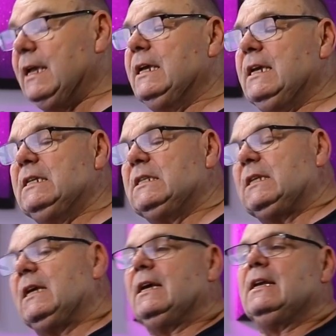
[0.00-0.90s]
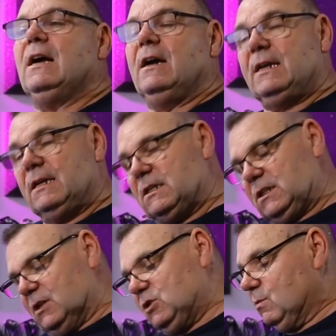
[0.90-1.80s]
is that I had a
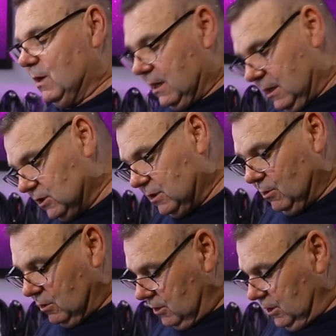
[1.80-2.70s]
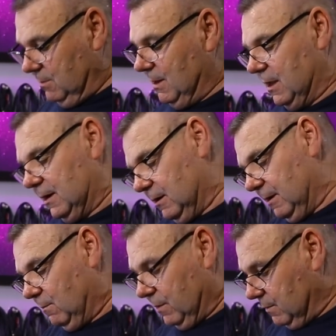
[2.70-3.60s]
discussion with a customer on Zoom the other
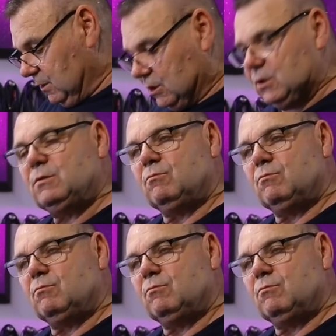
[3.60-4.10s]
night. We were just